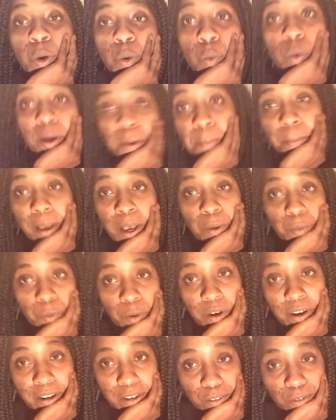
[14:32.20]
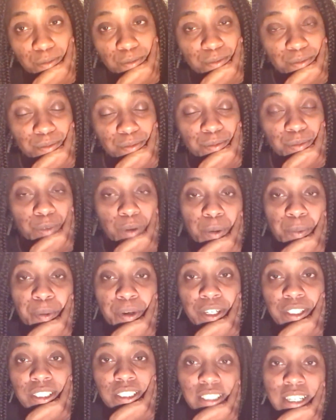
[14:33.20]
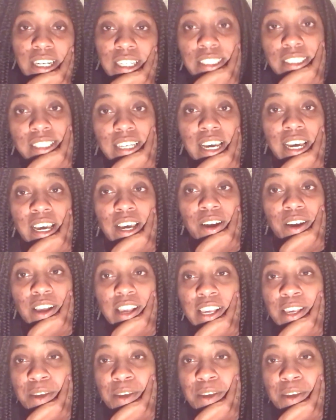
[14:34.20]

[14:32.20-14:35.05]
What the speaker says: one by one person at a time.